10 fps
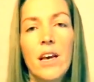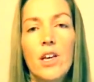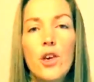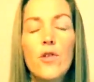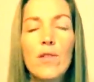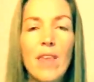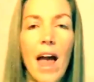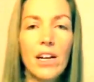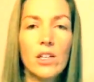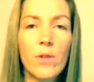You
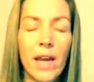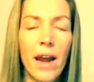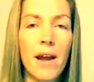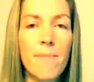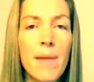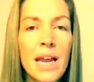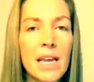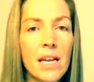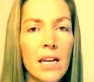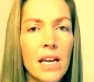start doing it and
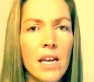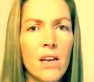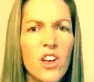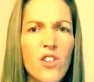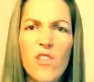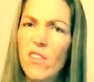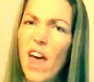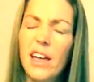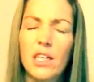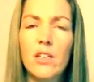immediately you
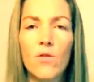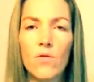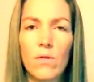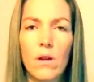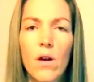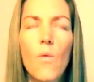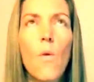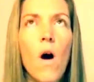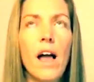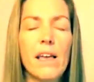start to yawn.
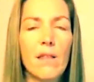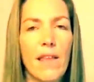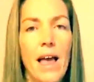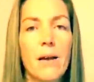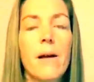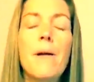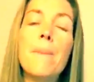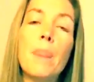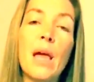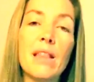Why is that?
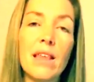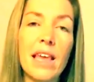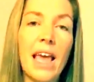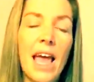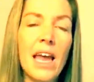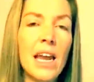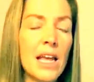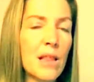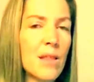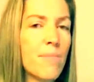It's
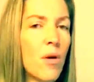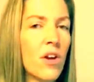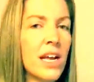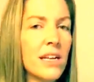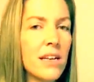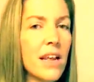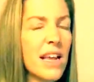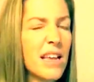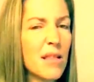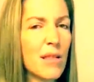the body
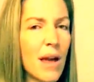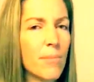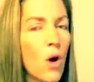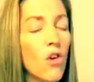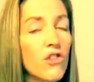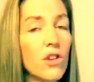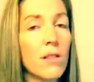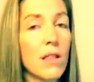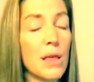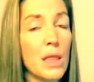is
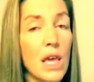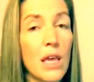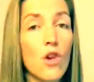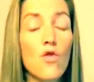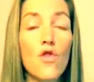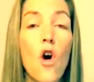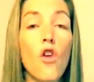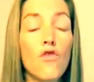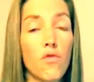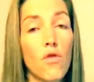subconsciously think you're
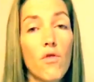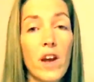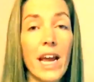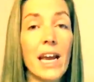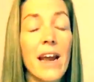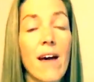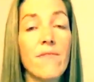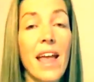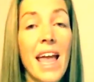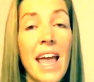not drawing in
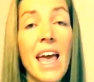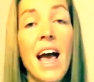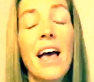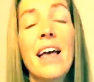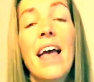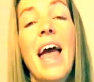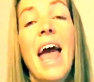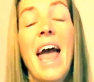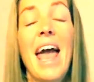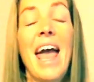enough air,
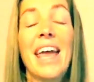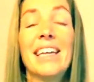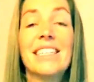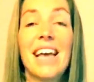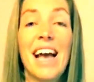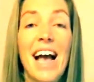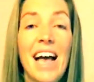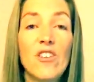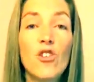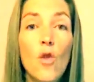and
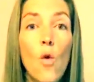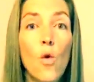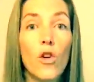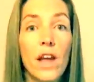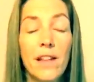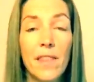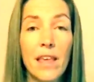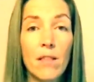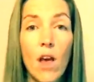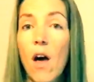you yawn. It
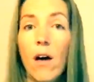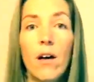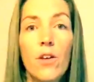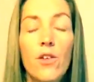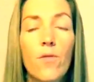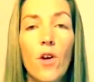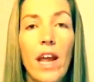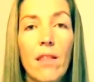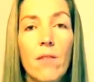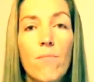thinks, oh, you've got to
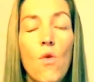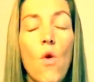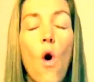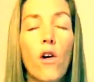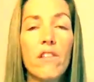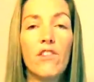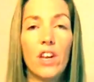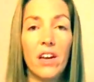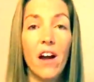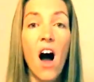get some more
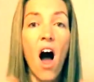oxygen in.